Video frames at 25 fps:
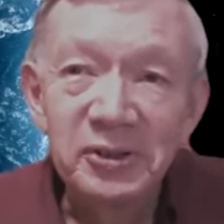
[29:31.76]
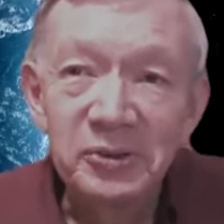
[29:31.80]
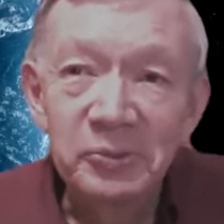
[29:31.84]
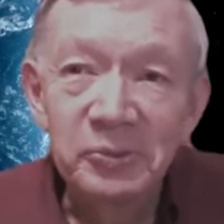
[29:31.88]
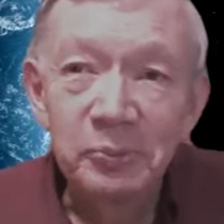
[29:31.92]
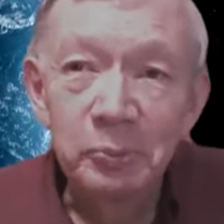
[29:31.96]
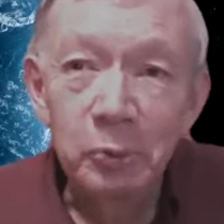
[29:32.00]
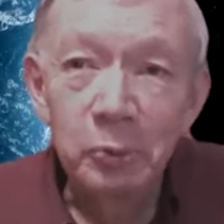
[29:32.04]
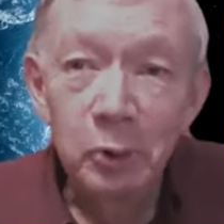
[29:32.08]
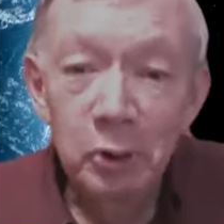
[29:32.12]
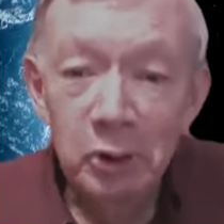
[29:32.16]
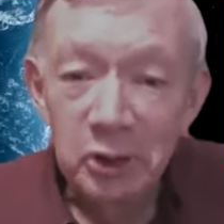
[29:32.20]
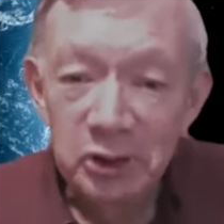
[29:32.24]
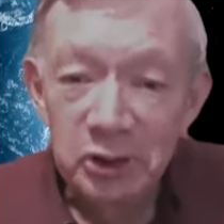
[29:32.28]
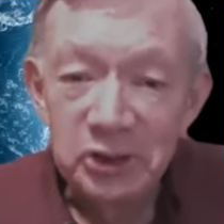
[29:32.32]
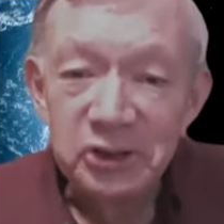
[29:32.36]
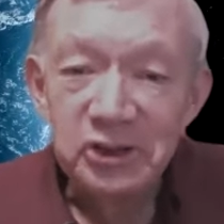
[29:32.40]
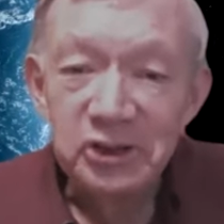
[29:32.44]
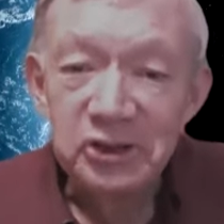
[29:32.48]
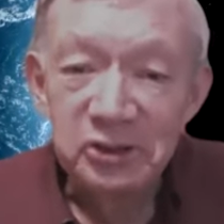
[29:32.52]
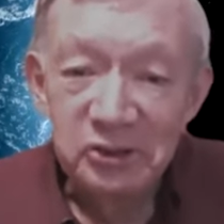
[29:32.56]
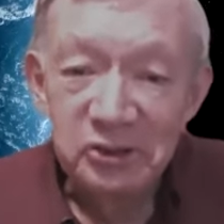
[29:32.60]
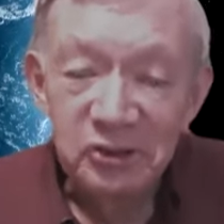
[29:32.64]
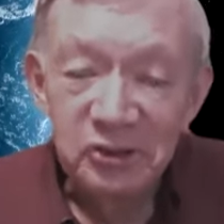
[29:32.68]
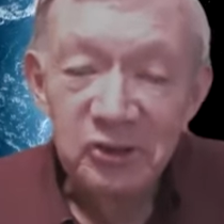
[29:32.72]

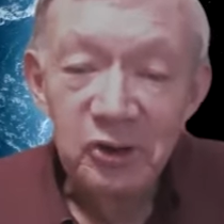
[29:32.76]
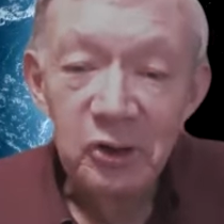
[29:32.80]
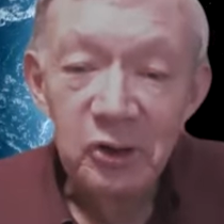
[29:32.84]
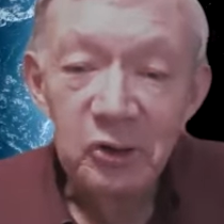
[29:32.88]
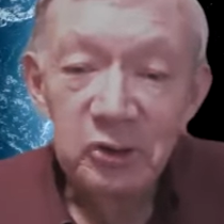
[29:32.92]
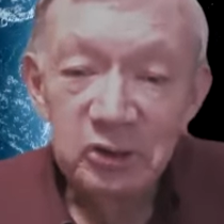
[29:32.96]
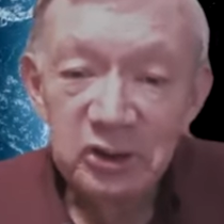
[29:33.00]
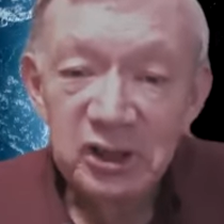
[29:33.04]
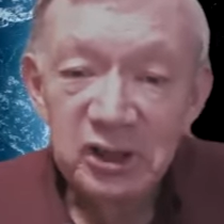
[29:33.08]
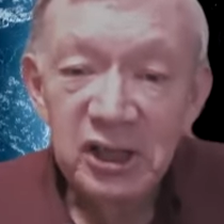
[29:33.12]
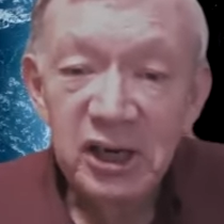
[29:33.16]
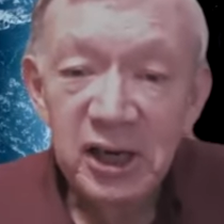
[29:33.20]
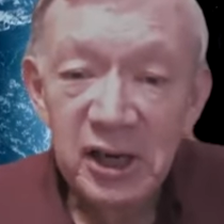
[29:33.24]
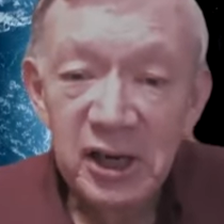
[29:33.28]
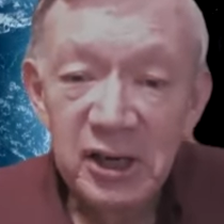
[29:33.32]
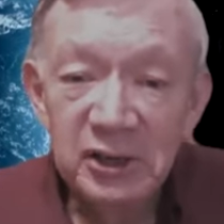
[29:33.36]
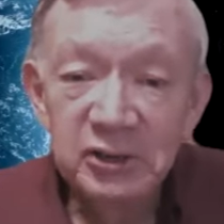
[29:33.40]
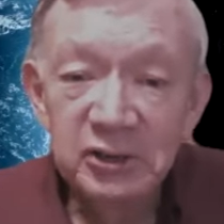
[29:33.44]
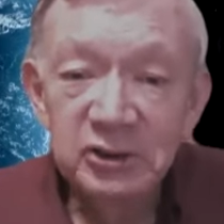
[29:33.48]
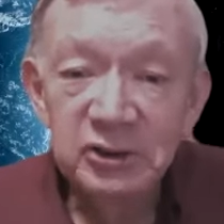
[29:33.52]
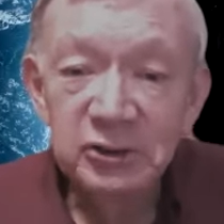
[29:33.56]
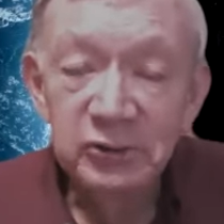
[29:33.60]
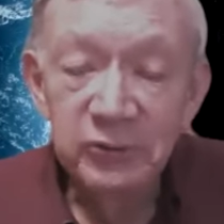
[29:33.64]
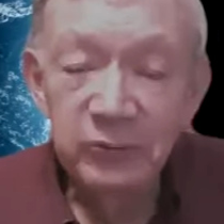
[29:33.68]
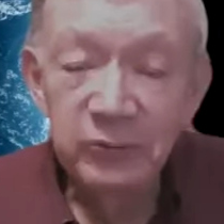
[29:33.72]
push those
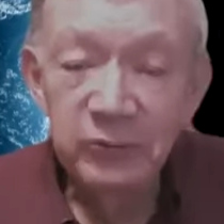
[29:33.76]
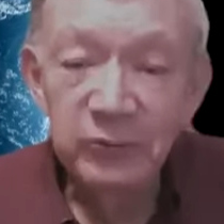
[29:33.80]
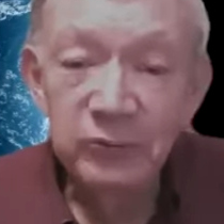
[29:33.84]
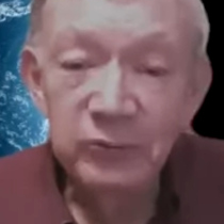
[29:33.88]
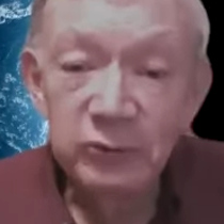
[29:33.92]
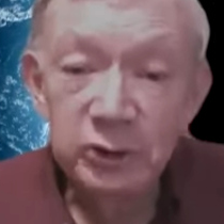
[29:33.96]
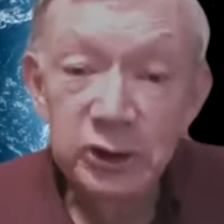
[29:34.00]
kinds of